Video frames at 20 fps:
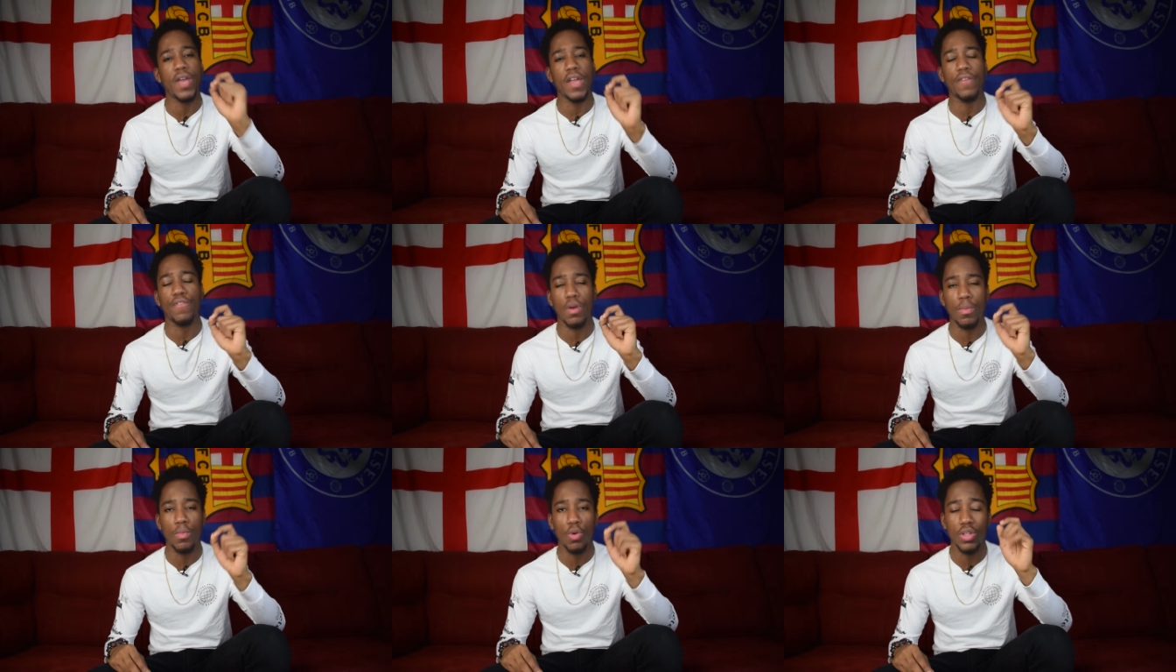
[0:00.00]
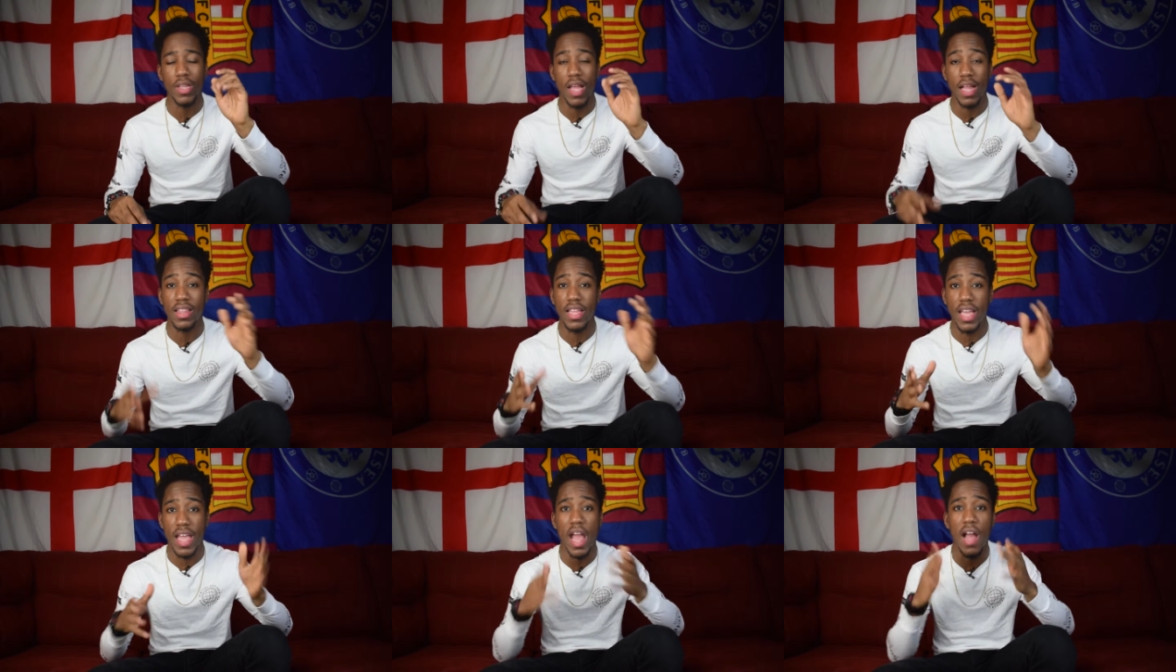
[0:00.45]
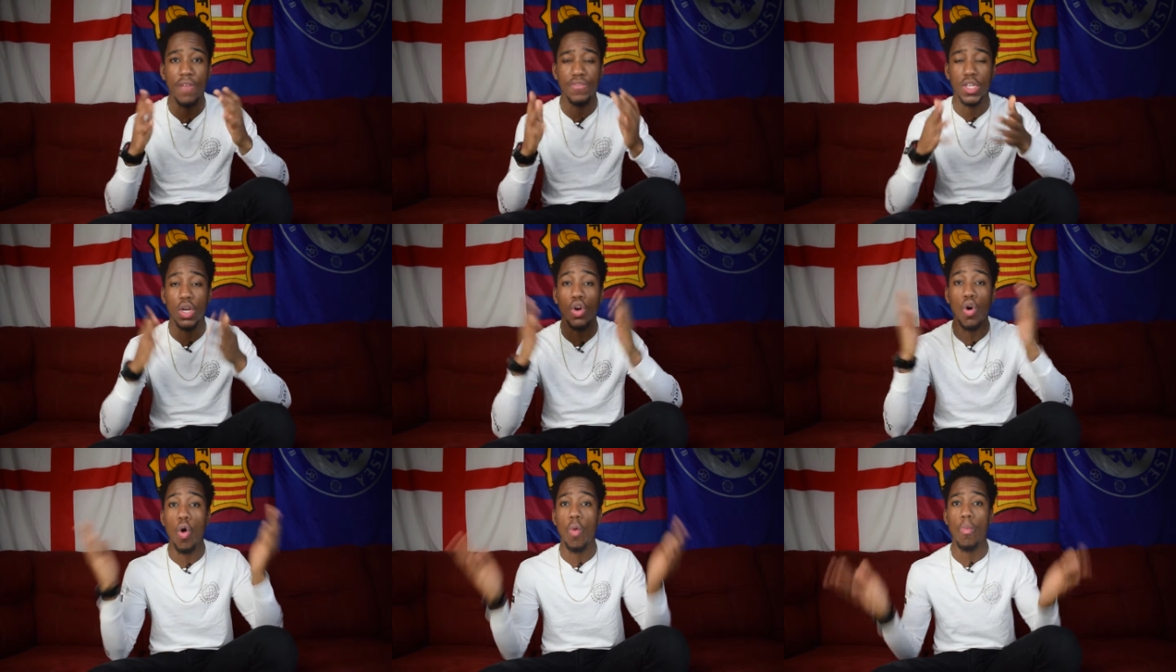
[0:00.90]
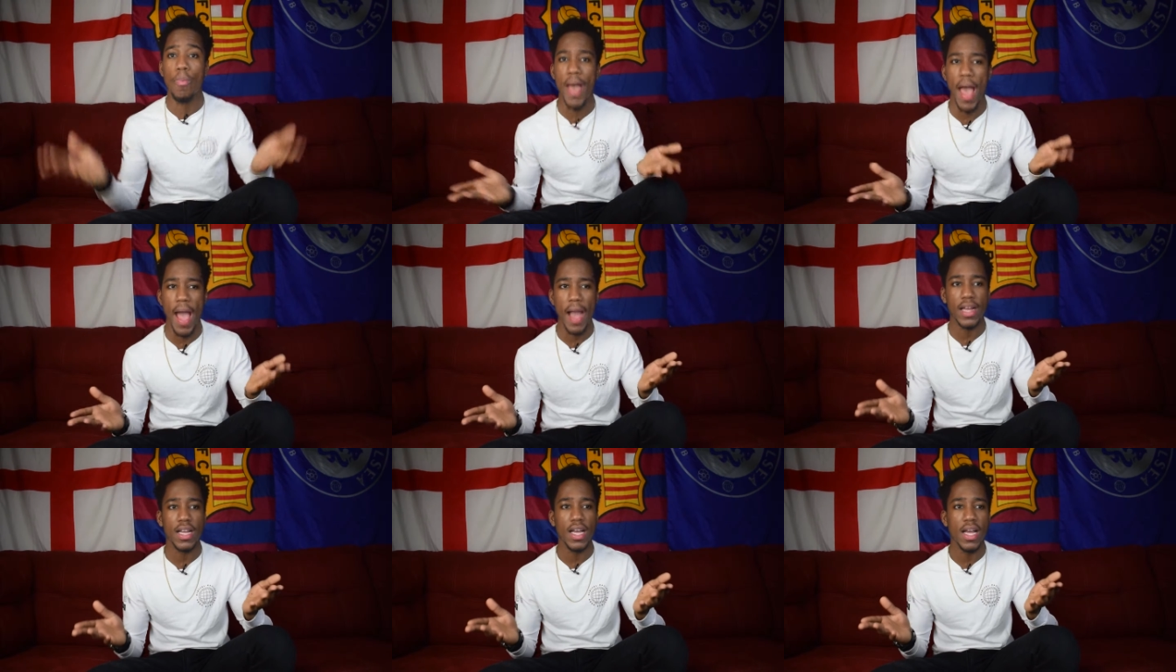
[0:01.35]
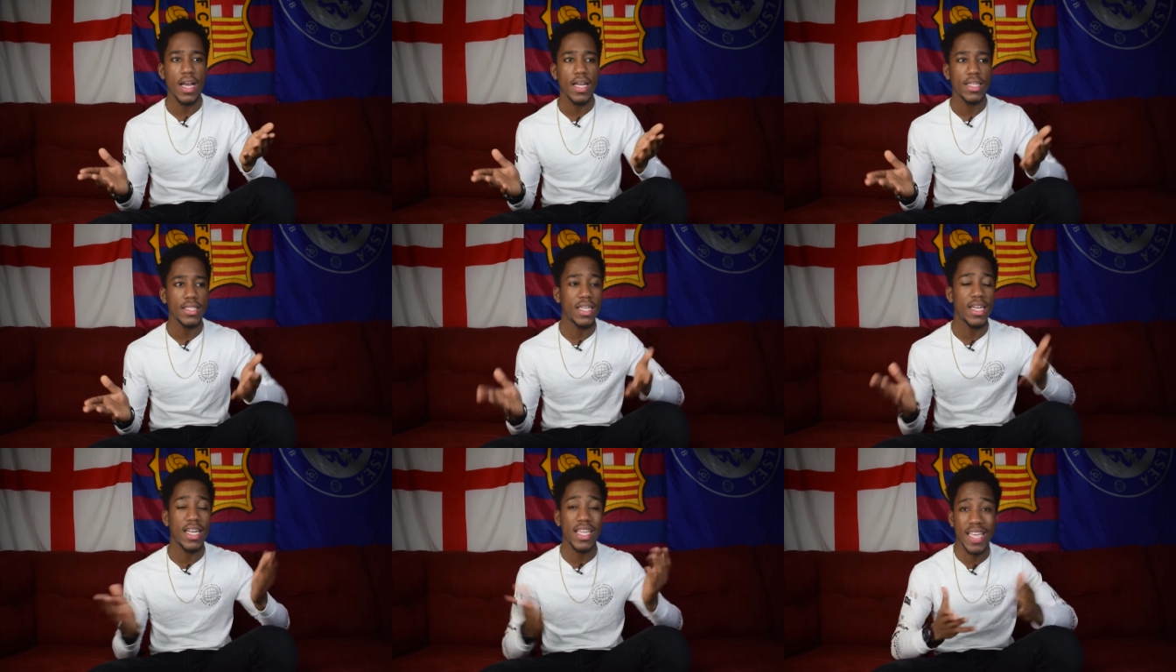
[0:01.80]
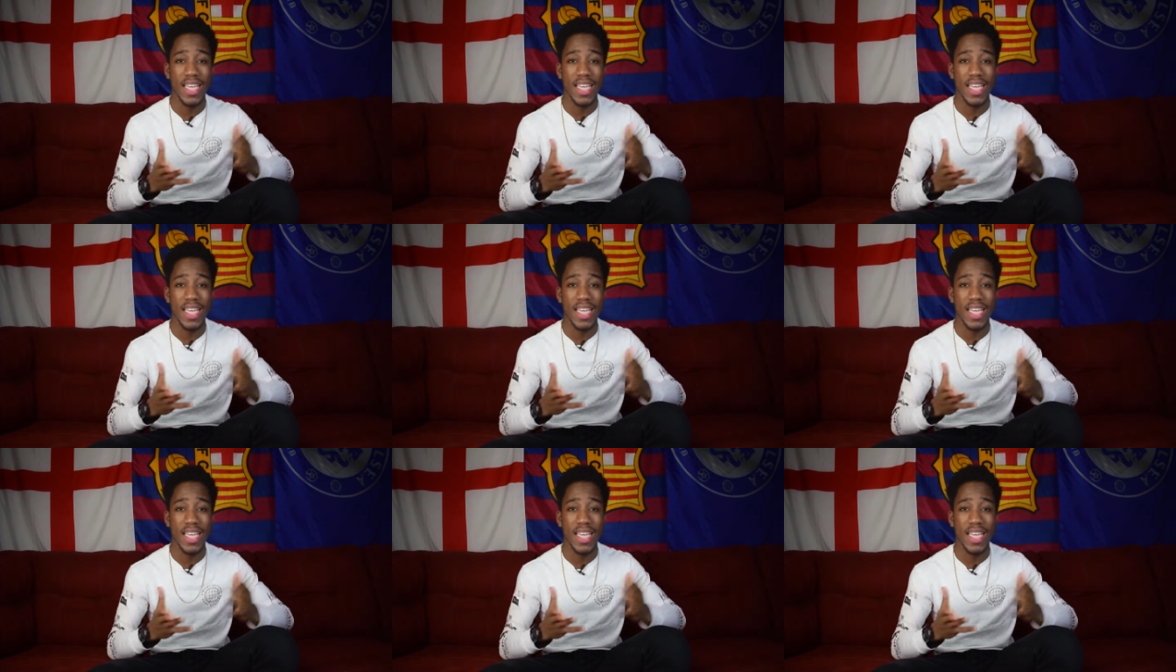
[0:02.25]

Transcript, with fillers: favorable that they have to go back to the